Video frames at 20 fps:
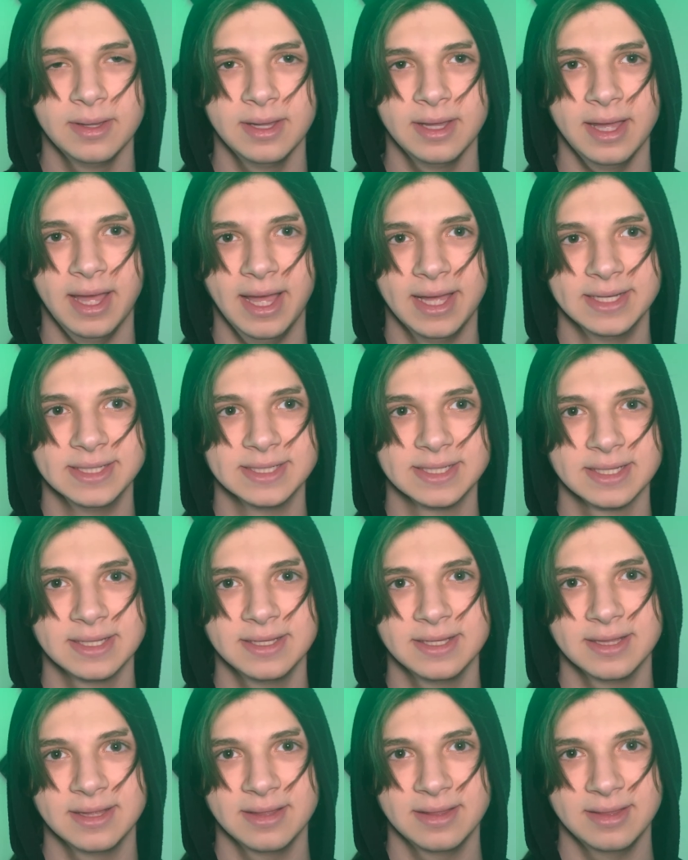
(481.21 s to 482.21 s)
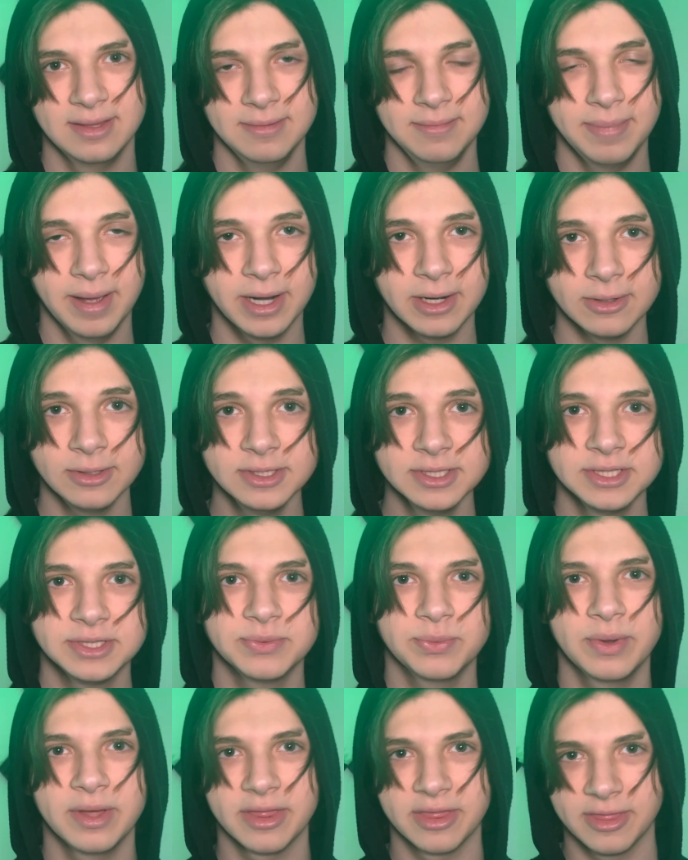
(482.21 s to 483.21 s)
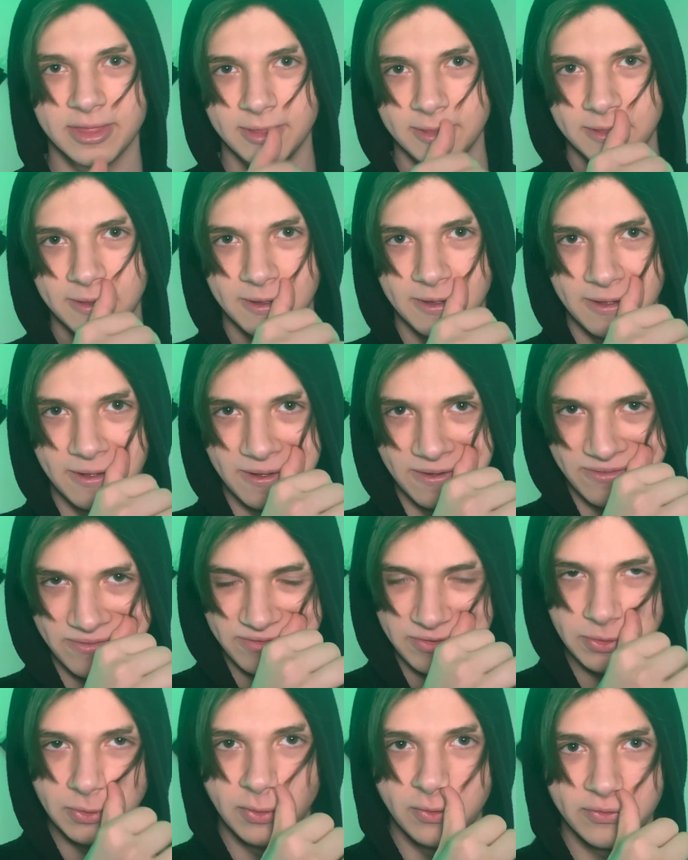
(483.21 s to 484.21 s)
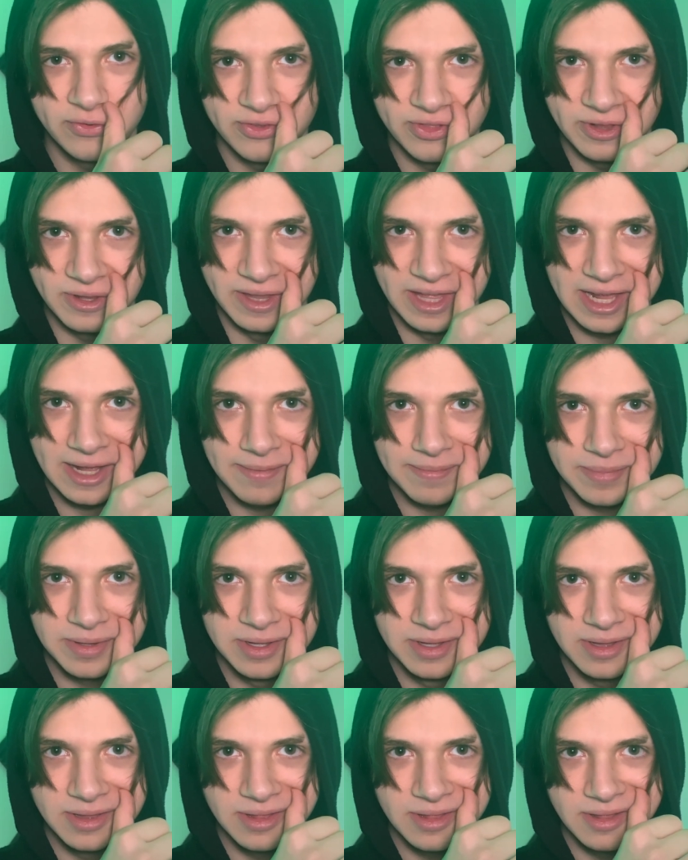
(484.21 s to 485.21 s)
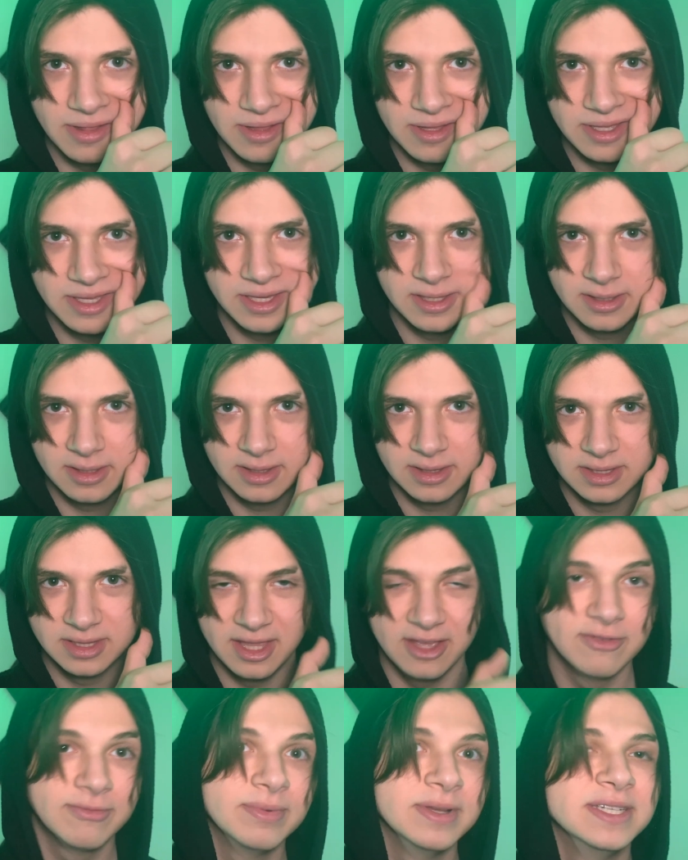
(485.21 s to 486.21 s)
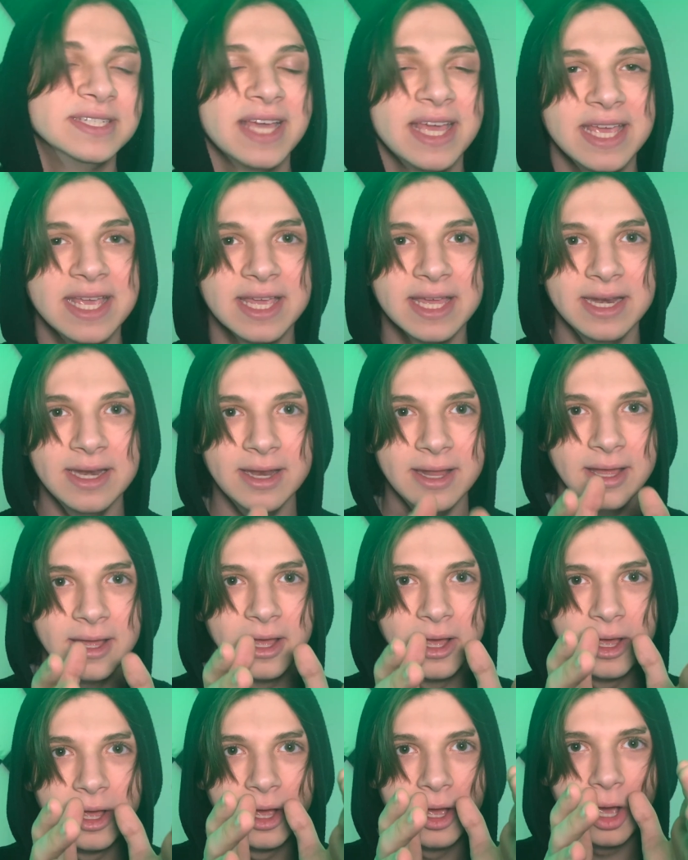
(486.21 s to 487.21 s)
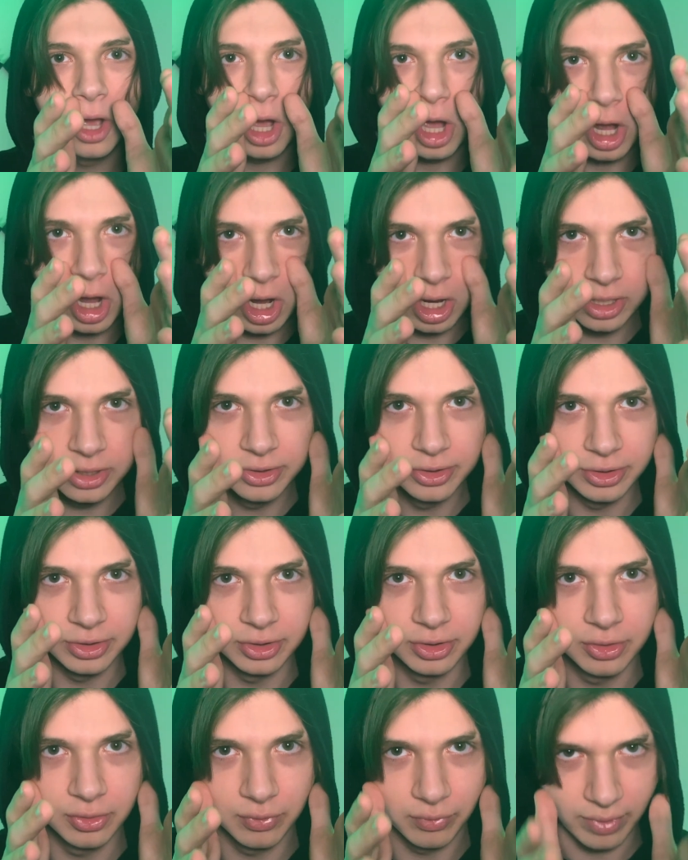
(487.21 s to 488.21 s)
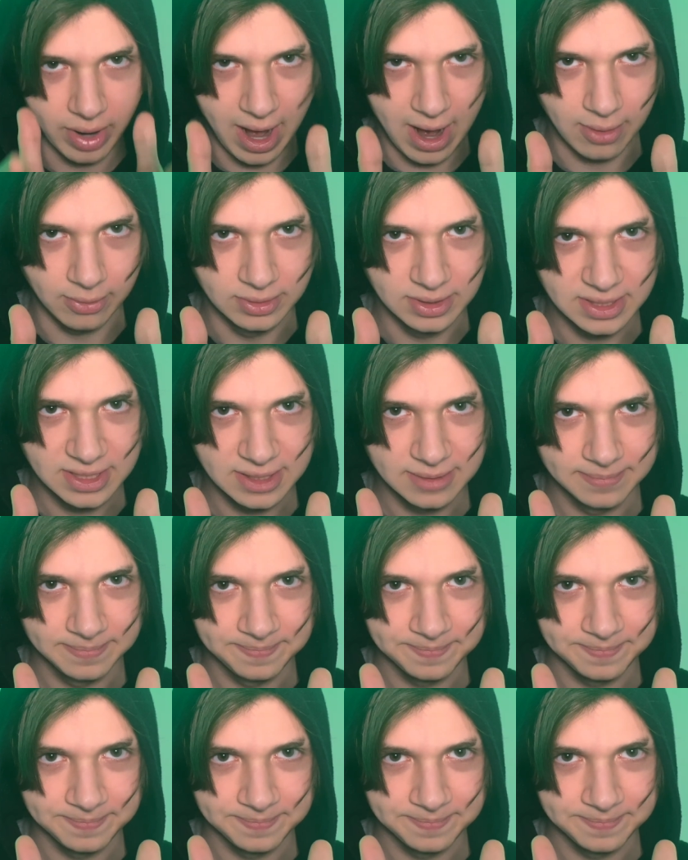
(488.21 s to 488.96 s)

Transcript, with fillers: And the barrels with the fuel for the lamp, they've been taken underground.